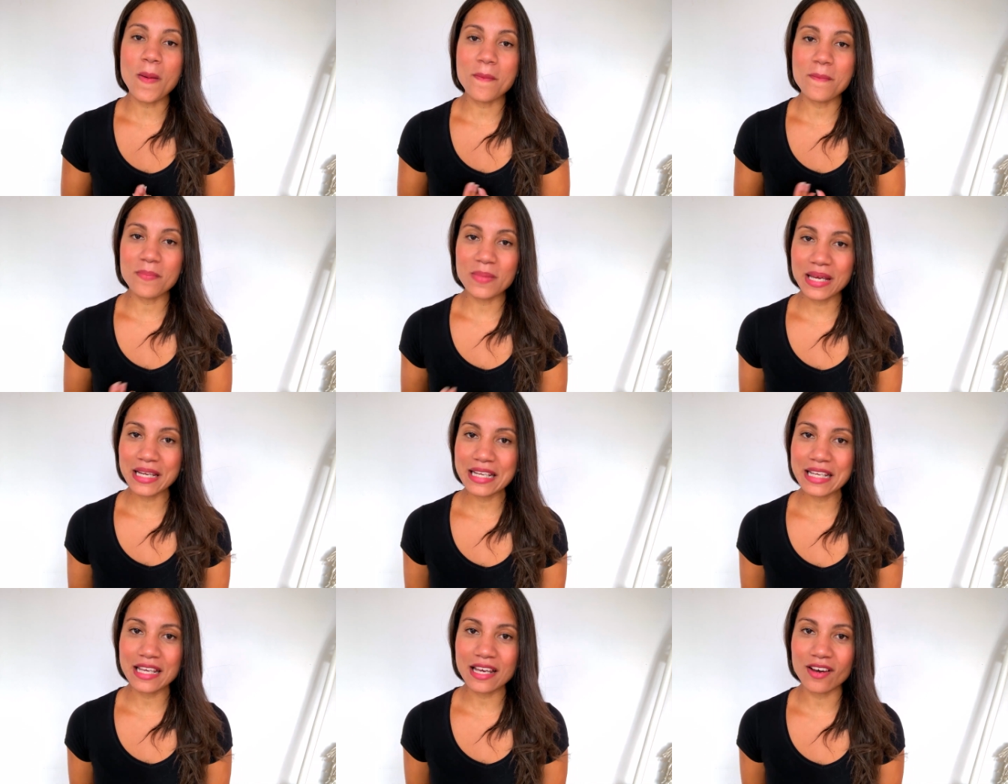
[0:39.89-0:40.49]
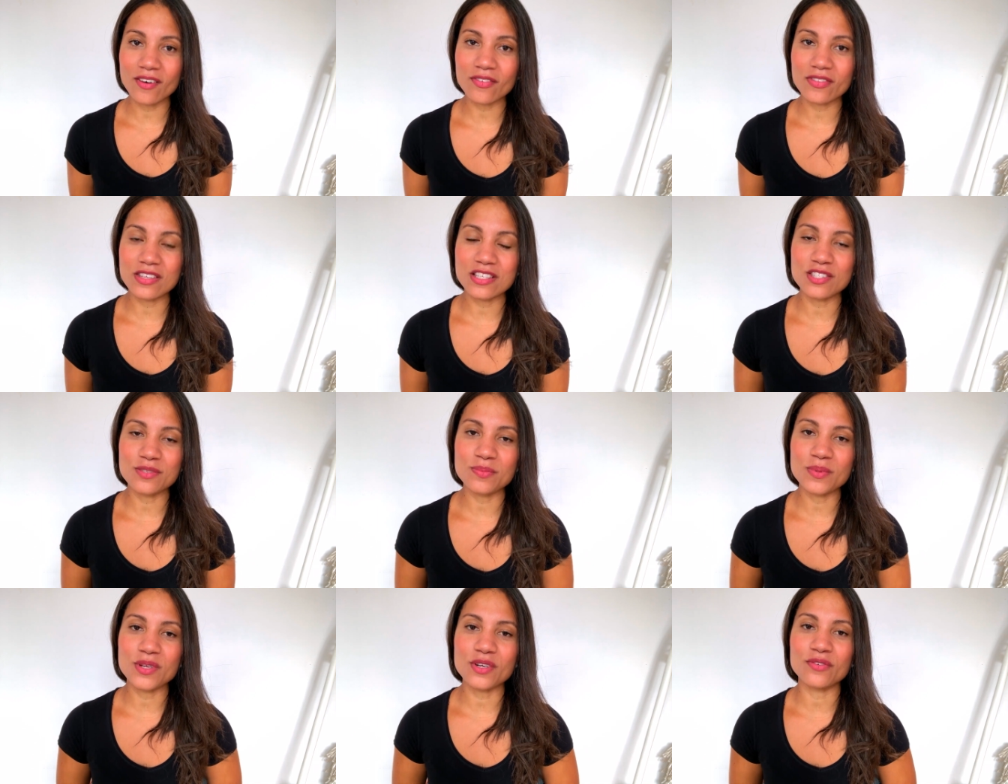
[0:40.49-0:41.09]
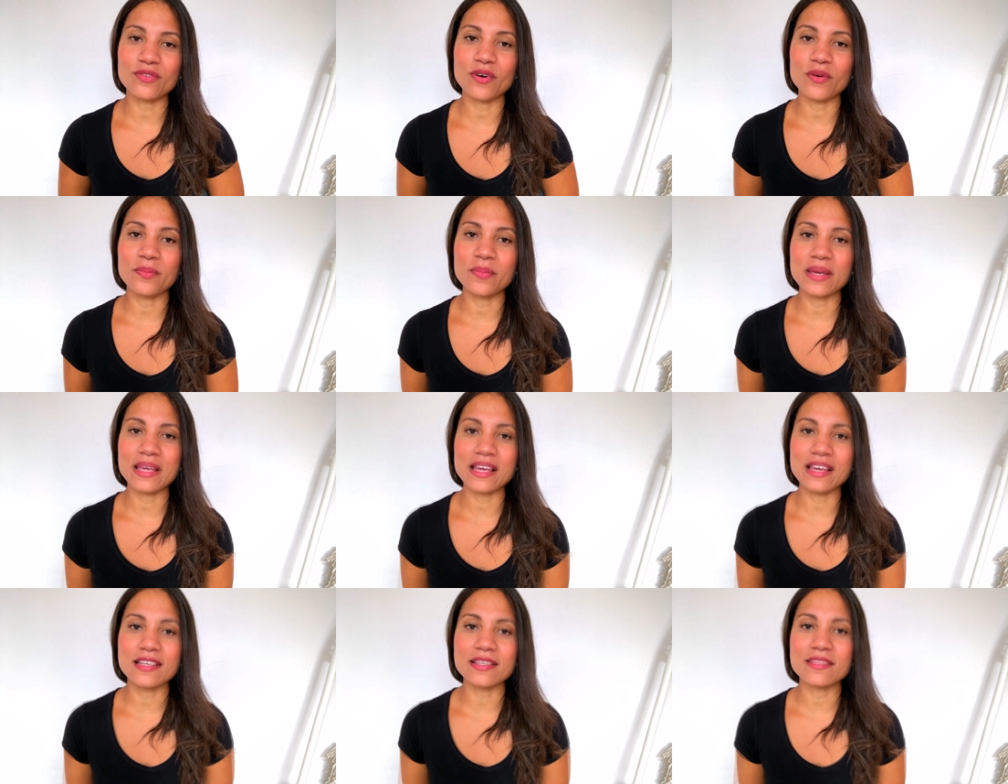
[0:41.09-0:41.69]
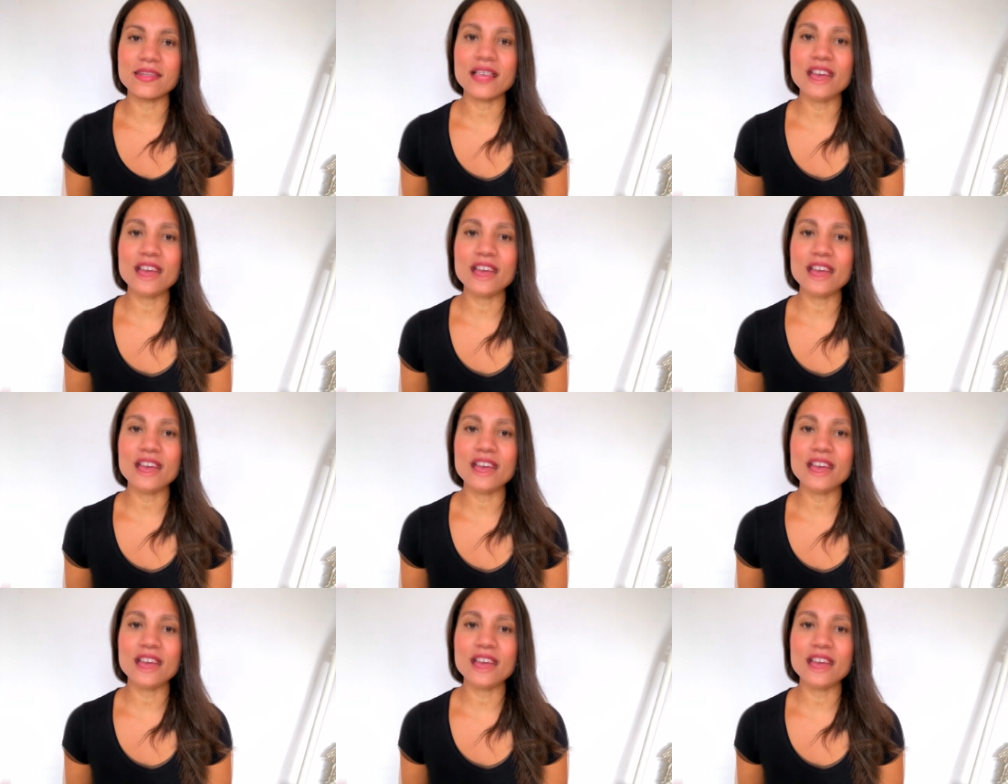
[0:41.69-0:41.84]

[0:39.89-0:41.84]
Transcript: many of these beautiful beings.